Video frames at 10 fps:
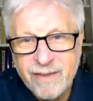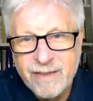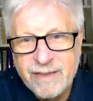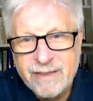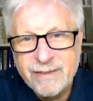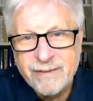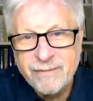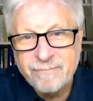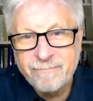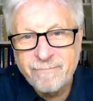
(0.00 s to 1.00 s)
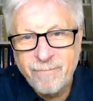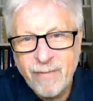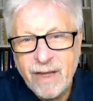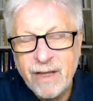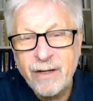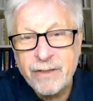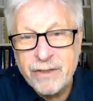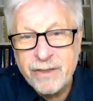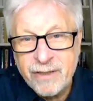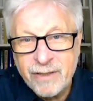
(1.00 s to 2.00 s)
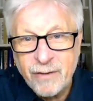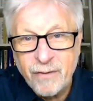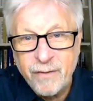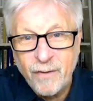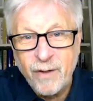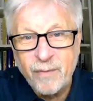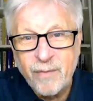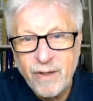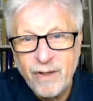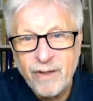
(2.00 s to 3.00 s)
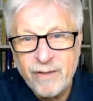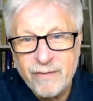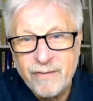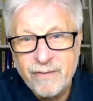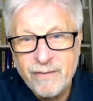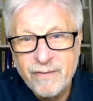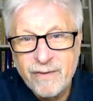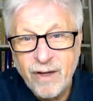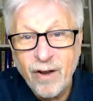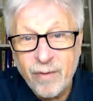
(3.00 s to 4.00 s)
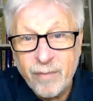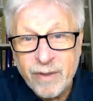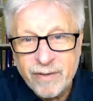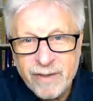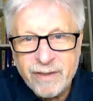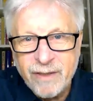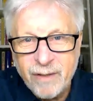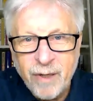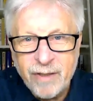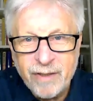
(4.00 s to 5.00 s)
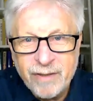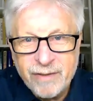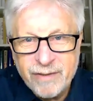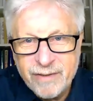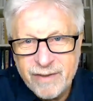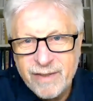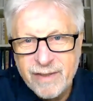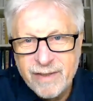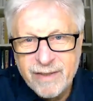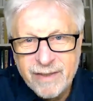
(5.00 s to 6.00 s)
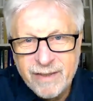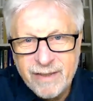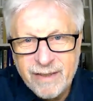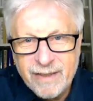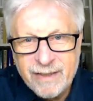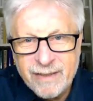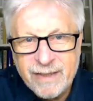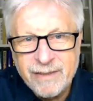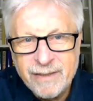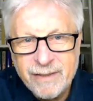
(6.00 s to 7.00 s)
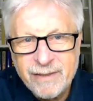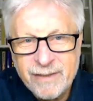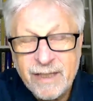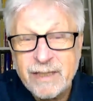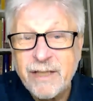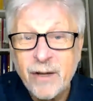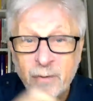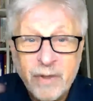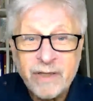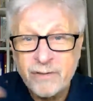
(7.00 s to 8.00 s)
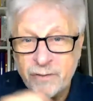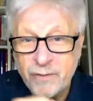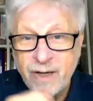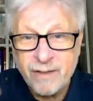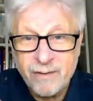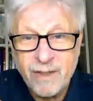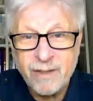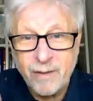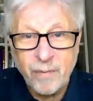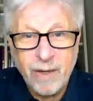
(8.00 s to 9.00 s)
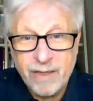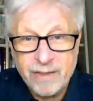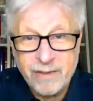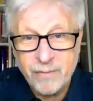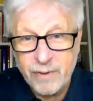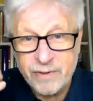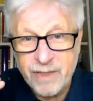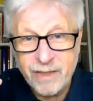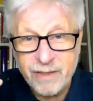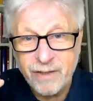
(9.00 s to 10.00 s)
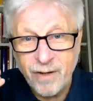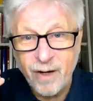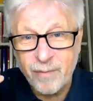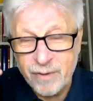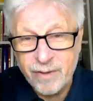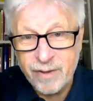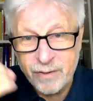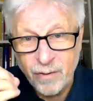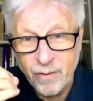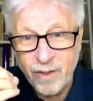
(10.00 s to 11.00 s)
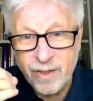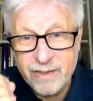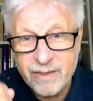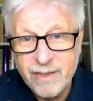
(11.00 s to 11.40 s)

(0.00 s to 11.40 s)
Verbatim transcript: um, energy in the form of carbon in their bodies and that's that's how we interact right the plants will take the carbon and store it